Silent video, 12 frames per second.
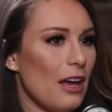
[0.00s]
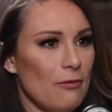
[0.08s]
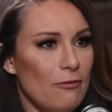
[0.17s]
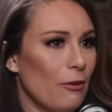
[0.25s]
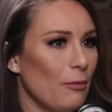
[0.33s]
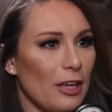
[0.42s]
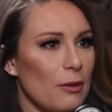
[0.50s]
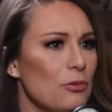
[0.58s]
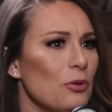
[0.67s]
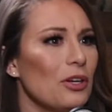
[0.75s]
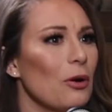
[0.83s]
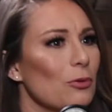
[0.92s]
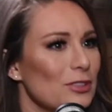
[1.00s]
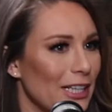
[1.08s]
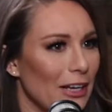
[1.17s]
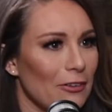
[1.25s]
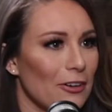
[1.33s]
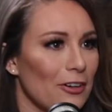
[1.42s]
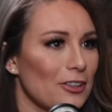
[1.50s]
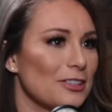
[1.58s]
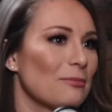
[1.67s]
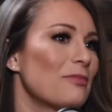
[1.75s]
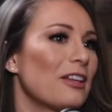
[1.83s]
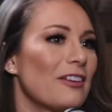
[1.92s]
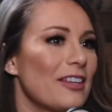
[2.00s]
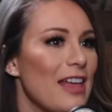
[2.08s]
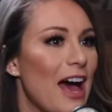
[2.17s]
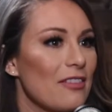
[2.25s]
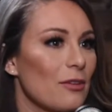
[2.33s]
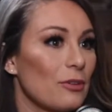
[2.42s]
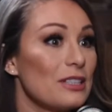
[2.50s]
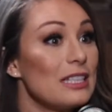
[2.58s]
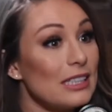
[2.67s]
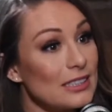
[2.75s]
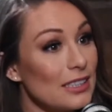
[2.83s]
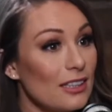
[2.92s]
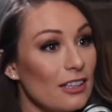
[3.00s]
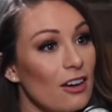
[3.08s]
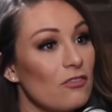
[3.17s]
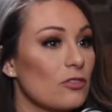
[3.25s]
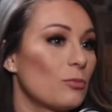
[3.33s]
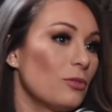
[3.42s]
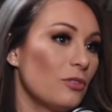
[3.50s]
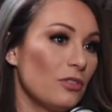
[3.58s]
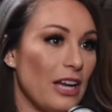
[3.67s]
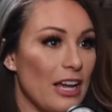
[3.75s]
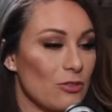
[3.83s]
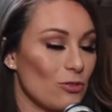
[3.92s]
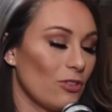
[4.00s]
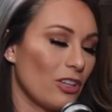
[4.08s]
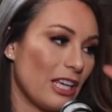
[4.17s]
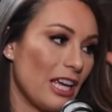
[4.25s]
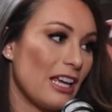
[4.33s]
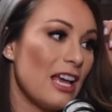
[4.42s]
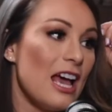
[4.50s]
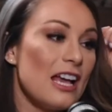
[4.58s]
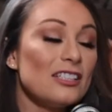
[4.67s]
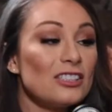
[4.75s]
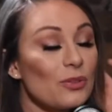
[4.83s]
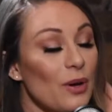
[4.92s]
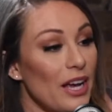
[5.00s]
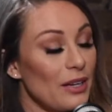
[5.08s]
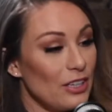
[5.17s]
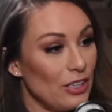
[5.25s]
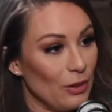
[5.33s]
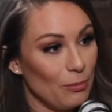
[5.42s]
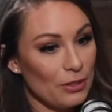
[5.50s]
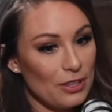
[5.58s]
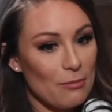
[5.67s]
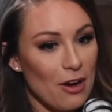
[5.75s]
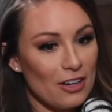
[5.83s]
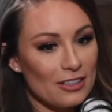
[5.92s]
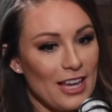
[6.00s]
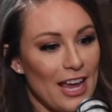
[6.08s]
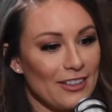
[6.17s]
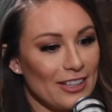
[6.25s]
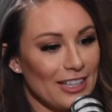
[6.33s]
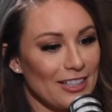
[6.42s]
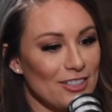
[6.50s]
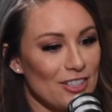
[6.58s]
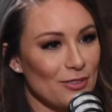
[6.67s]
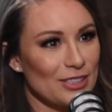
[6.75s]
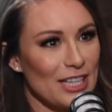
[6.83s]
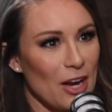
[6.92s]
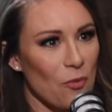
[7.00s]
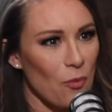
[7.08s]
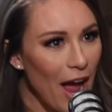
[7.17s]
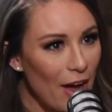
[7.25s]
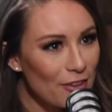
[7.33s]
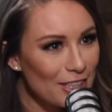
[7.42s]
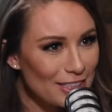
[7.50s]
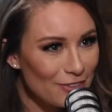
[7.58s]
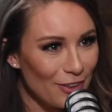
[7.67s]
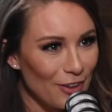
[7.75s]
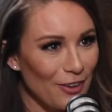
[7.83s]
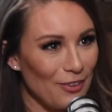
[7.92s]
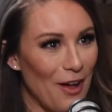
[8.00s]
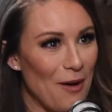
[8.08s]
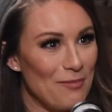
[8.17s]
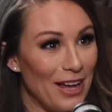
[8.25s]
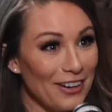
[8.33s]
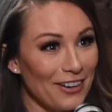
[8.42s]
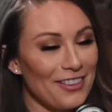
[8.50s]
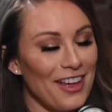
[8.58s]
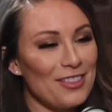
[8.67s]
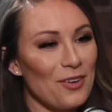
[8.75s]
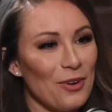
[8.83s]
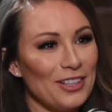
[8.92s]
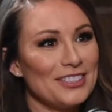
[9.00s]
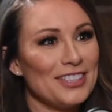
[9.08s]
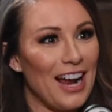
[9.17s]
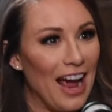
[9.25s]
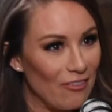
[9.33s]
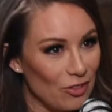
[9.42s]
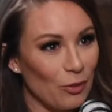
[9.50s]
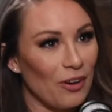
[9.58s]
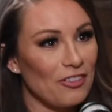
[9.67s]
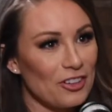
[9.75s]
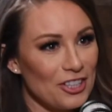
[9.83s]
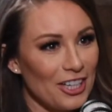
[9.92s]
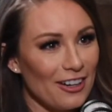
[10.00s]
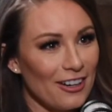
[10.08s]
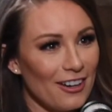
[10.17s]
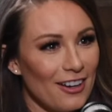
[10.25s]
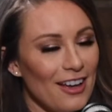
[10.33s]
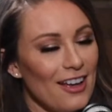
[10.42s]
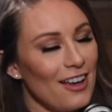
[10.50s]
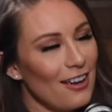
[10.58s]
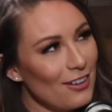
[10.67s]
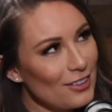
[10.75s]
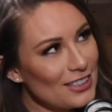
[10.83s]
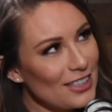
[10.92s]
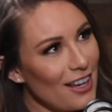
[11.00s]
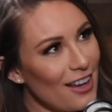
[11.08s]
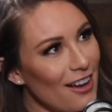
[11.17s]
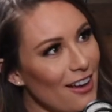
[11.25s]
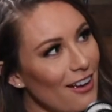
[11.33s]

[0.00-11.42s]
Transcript: from like a beauty wholesaler or something like that were decently comfortable and natural looking. And so I, put them on Kaylee, and she was like, "Wow, these feel a lot better than the ones that I have to wear for cheer." And I was like,